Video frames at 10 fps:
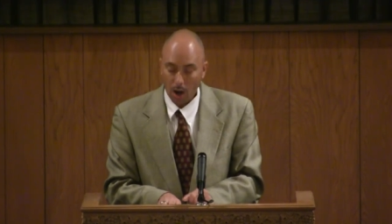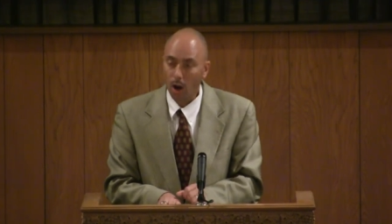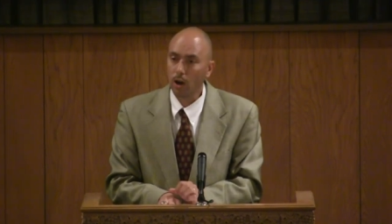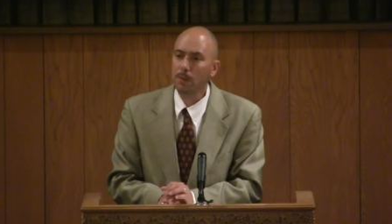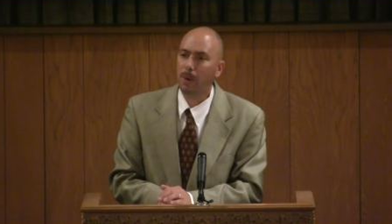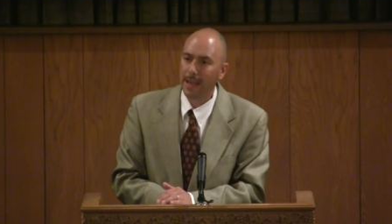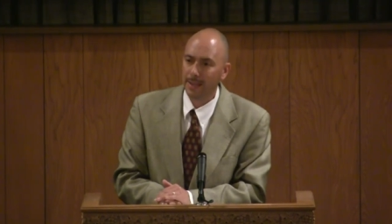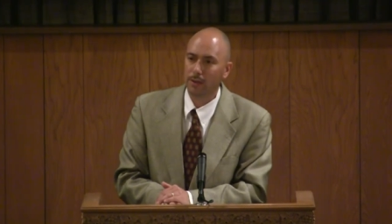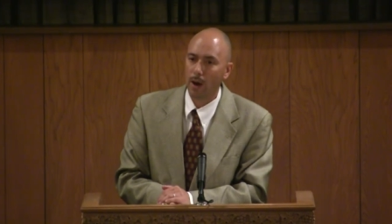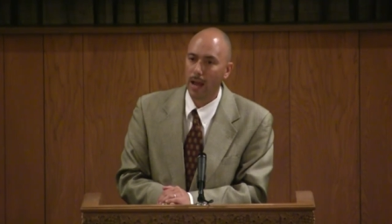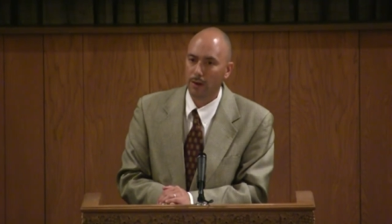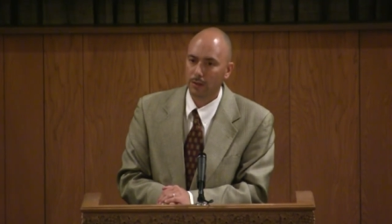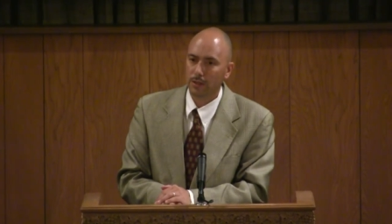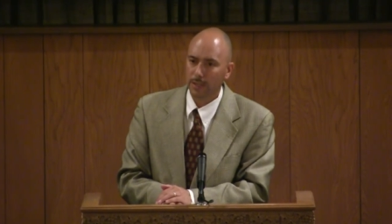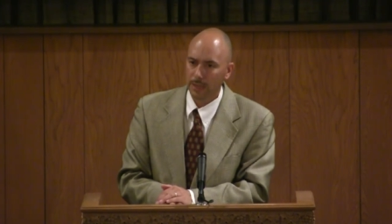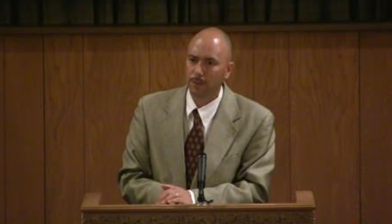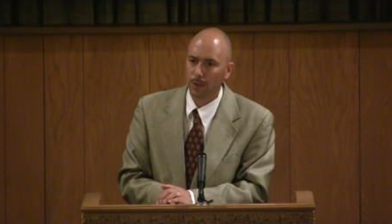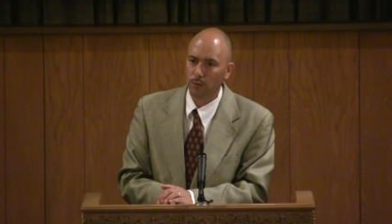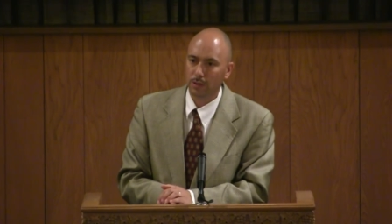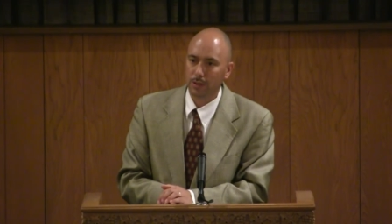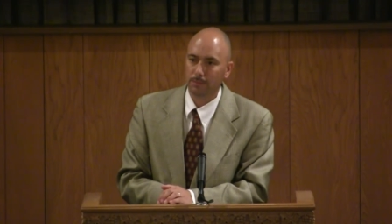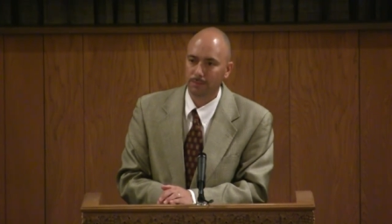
Early pagan writers influenced him.